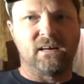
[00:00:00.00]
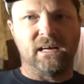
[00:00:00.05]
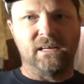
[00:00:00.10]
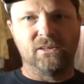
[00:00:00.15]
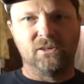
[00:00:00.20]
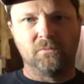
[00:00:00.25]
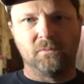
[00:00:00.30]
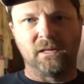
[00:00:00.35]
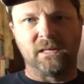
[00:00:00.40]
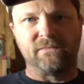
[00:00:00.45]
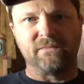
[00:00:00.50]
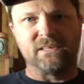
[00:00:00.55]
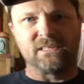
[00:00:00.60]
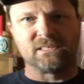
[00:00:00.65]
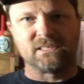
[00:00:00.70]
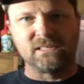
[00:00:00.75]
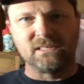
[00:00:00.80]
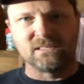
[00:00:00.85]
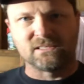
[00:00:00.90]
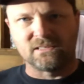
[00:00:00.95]
I do believe
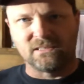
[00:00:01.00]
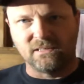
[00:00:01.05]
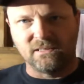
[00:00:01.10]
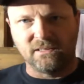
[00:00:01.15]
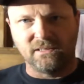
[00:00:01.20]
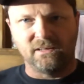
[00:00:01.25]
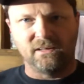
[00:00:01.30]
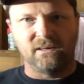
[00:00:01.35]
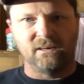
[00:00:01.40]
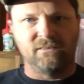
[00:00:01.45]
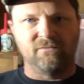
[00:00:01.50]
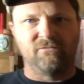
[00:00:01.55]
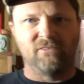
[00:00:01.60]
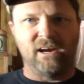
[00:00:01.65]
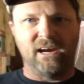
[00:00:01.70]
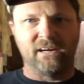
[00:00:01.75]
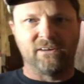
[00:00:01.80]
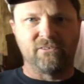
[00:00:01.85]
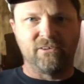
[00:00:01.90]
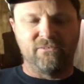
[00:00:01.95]
this is a
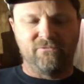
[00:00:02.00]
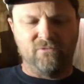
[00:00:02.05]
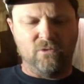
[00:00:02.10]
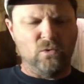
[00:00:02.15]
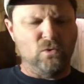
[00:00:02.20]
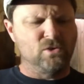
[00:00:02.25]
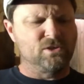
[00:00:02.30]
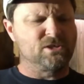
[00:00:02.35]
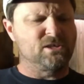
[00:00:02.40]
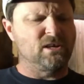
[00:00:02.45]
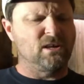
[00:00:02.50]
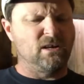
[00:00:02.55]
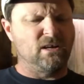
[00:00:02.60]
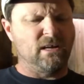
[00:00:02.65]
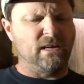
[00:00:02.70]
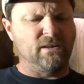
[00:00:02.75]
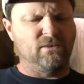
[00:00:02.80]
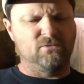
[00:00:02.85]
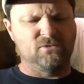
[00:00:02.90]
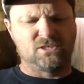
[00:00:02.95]
factory Ford shock.
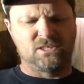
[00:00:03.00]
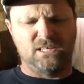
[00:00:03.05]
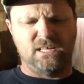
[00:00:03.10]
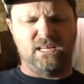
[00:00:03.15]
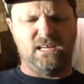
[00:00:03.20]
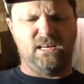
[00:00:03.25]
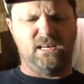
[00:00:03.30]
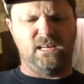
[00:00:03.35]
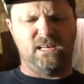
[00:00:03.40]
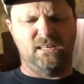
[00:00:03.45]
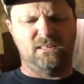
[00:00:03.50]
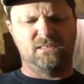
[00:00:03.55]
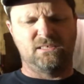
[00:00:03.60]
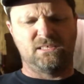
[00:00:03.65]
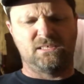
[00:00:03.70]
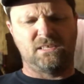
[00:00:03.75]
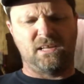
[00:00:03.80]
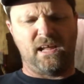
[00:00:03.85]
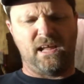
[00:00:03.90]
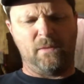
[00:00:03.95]
I don't see any
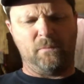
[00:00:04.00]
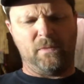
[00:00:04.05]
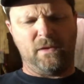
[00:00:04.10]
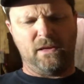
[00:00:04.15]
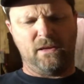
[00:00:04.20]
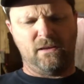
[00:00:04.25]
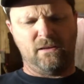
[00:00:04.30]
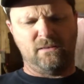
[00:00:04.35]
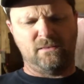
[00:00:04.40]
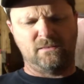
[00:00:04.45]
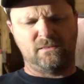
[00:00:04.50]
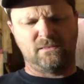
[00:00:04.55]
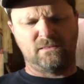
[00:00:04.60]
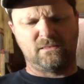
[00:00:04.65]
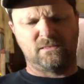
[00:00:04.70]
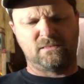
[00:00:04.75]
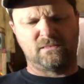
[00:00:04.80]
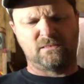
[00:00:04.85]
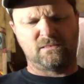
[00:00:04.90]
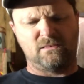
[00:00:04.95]

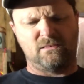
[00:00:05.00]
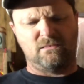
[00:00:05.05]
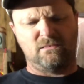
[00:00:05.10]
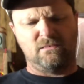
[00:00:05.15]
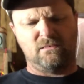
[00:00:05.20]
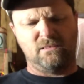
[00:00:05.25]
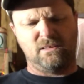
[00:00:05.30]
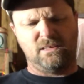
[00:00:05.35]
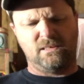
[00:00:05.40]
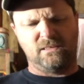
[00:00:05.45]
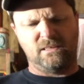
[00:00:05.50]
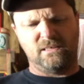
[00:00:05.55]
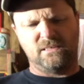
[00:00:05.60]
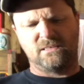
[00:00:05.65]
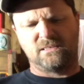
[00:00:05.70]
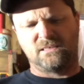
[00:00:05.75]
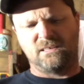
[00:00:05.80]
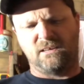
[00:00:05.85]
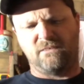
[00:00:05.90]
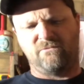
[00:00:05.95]
stampings on it that
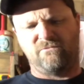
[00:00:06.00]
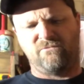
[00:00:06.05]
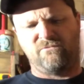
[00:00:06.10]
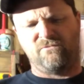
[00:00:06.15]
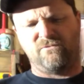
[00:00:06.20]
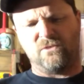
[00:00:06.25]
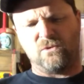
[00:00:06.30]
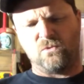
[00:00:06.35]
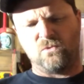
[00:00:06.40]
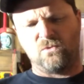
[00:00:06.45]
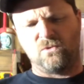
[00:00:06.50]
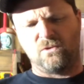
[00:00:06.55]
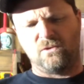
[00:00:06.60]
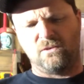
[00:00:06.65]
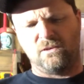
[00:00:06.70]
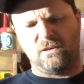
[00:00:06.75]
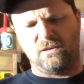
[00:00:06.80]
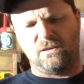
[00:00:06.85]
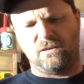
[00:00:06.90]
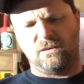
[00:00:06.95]
say
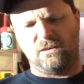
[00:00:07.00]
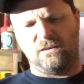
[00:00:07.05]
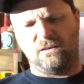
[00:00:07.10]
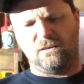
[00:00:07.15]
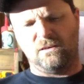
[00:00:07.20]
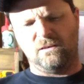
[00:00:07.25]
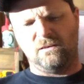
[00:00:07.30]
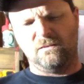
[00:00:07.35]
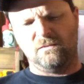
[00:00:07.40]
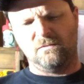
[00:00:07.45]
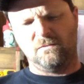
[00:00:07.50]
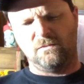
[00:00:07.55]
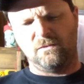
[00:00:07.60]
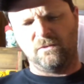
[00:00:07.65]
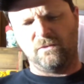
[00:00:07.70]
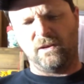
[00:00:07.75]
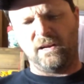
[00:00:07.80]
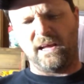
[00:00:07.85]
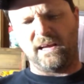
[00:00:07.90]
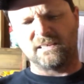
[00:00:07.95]
Ford.
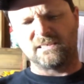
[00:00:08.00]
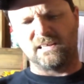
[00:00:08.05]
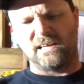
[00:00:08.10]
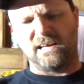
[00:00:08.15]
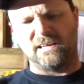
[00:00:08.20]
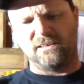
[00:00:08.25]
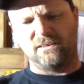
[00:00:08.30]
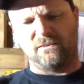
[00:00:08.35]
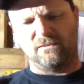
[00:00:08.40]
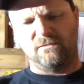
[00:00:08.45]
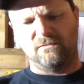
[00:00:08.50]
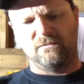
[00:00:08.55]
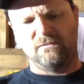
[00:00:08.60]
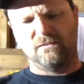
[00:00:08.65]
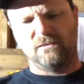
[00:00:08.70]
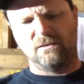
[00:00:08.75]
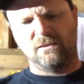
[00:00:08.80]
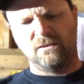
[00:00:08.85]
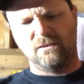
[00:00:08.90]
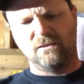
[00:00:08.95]
Well, actually I do,
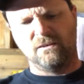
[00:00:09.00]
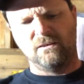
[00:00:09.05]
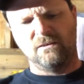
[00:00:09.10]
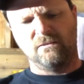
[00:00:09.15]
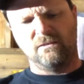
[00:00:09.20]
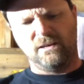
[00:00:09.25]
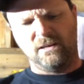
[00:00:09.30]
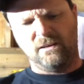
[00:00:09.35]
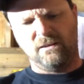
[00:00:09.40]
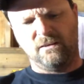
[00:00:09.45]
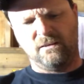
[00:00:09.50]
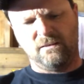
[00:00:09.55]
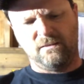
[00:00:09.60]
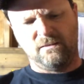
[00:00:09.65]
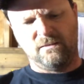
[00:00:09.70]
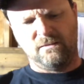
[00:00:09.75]
right here.